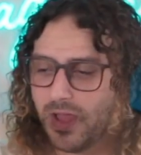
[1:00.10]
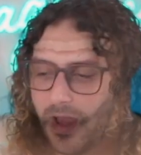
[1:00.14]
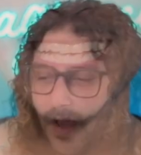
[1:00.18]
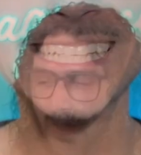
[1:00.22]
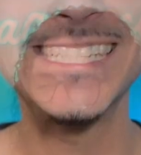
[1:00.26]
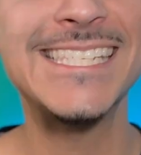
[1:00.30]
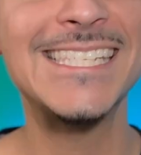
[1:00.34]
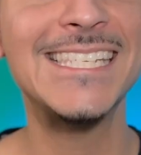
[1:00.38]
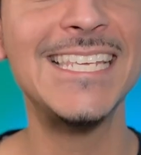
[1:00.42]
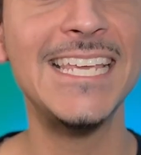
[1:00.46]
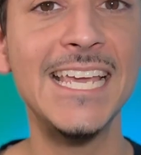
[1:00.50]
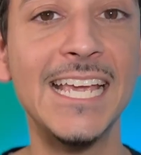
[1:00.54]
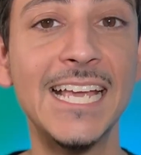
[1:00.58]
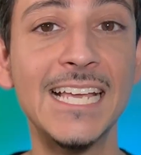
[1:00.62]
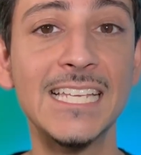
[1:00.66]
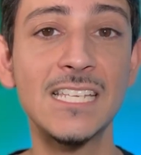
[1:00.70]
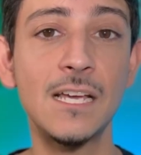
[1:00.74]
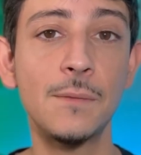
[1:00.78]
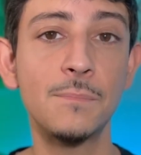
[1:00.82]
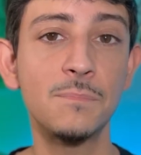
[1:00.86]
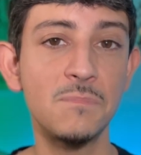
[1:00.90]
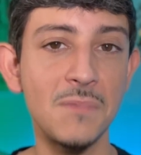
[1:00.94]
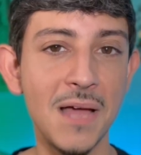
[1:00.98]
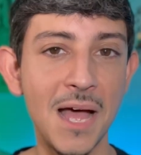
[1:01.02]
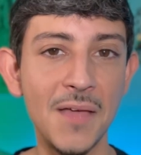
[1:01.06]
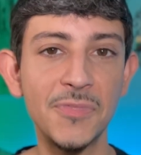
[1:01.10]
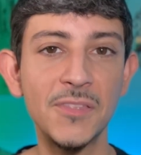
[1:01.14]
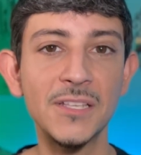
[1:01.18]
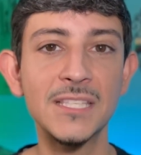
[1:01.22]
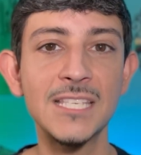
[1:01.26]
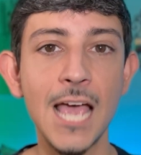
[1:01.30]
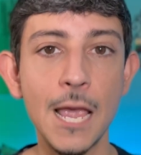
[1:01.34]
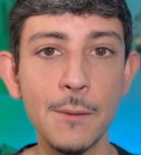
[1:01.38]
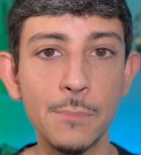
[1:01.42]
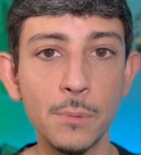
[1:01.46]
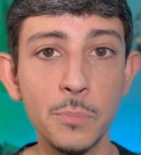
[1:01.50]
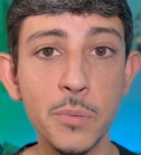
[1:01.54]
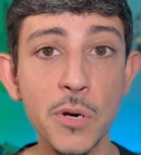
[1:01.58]
And seeing as I'm not the
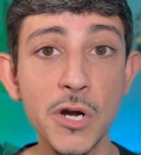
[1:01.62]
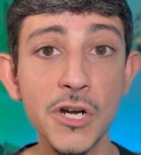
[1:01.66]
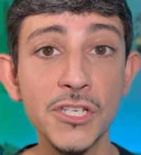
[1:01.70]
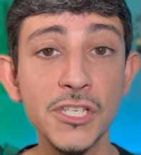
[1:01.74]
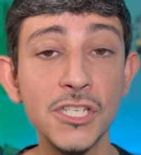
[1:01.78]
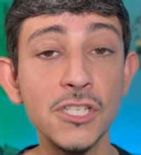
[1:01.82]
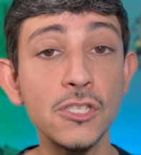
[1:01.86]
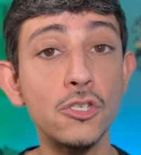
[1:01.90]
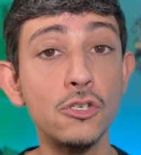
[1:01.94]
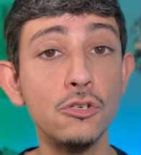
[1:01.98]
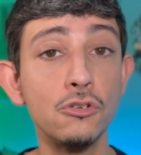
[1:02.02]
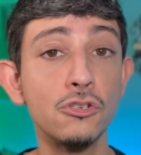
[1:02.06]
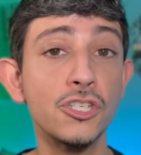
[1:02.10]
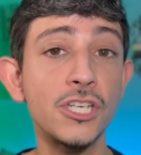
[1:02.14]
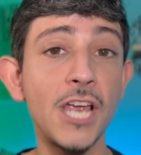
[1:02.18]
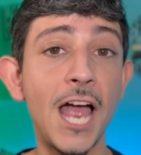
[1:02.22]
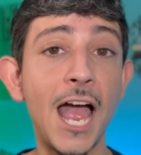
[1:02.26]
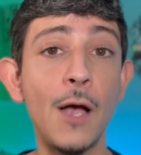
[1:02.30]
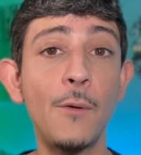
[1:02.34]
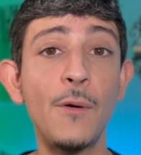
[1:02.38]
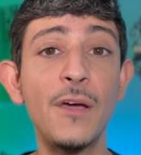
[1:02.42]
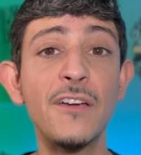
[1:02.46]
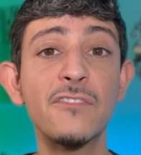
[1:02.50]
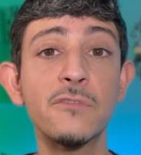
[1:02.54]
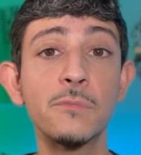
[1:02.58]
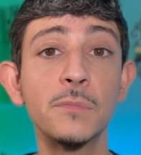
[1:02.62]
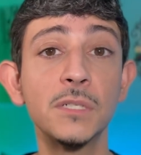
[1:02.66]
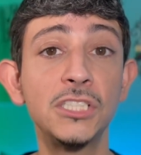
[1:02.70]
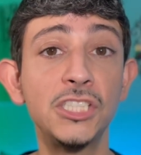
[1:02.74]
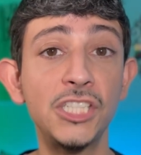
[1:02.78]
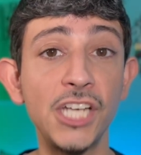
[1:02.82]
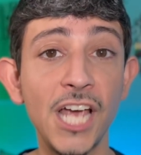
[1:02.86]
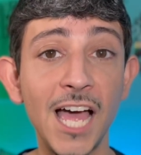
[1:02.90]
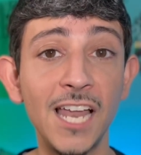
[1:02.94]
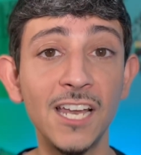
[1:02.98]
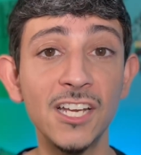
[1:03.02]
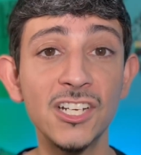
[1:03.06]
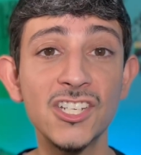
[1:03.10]
type of person to shy away from a
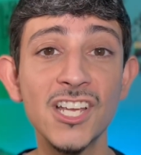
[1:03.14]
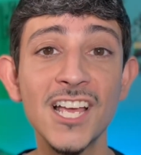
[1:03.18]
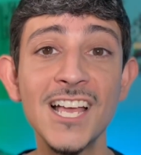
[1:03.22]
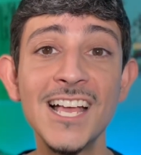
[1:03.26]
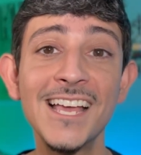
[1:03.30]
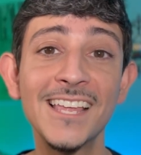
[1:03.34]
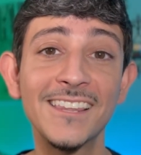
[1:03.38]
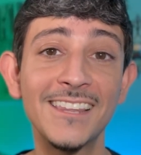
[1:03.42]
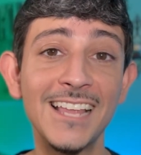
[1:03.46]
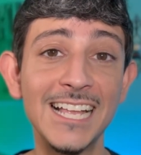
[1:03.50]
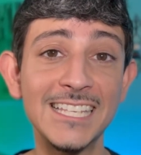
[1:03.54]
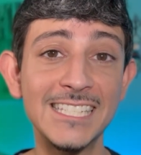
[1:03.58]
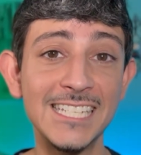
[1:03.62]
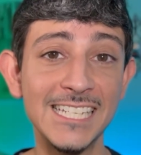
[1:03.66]
challenge, that's